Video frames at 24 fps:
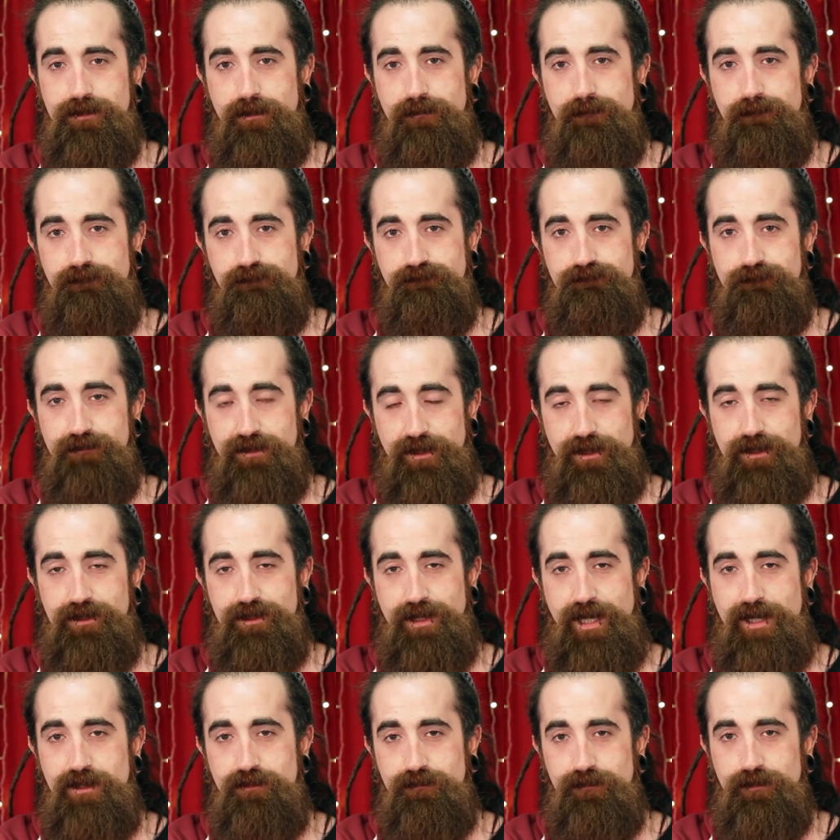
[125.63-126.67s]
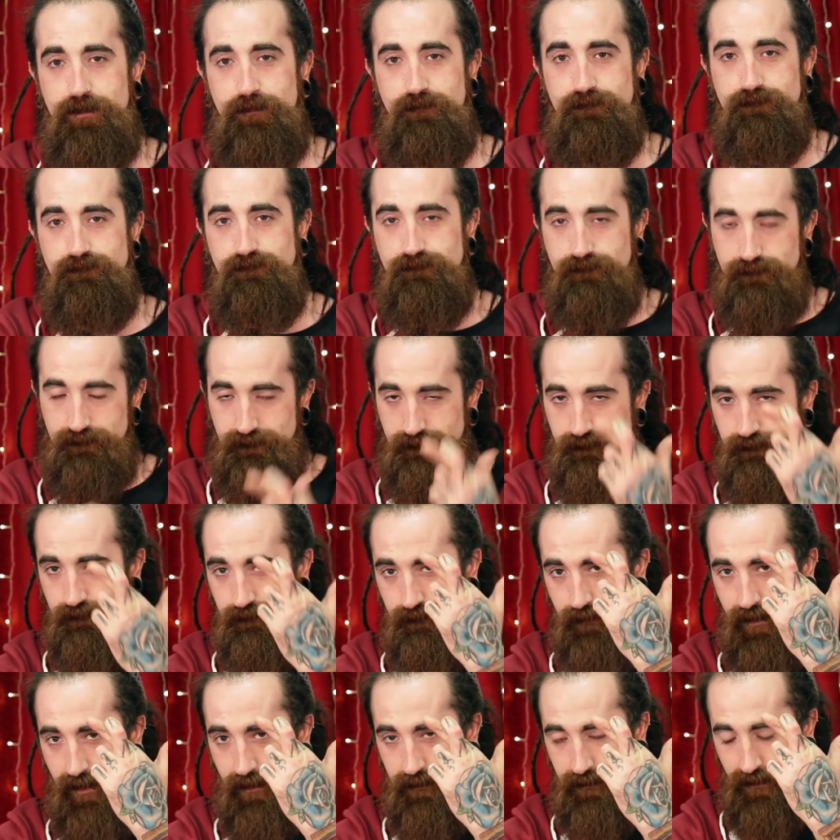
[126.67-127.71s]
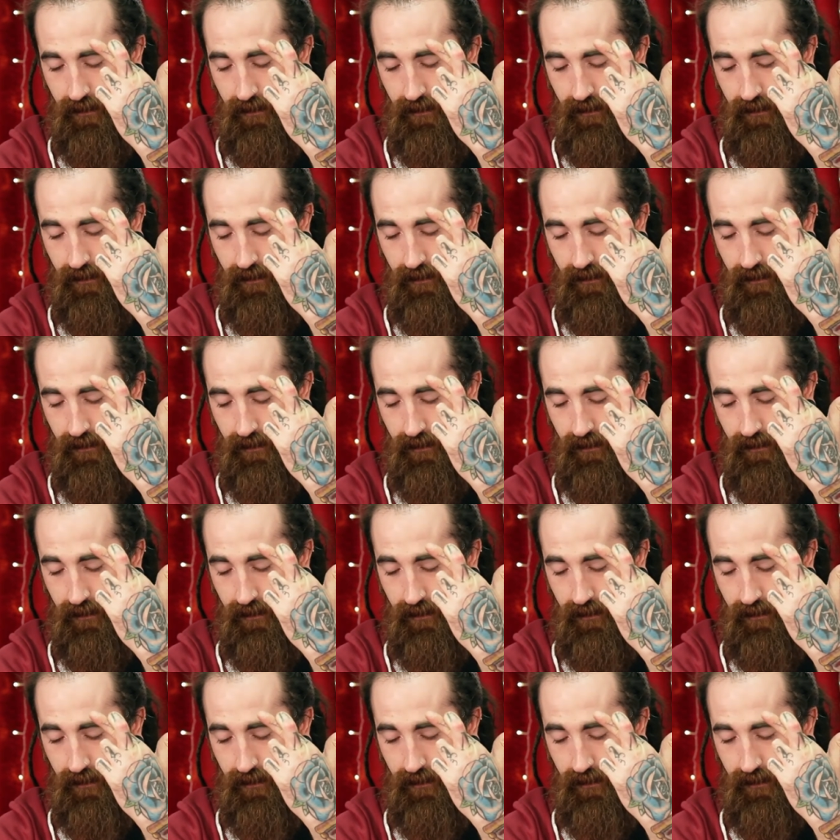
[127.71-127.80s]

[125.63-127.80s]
I'm successful. Fingers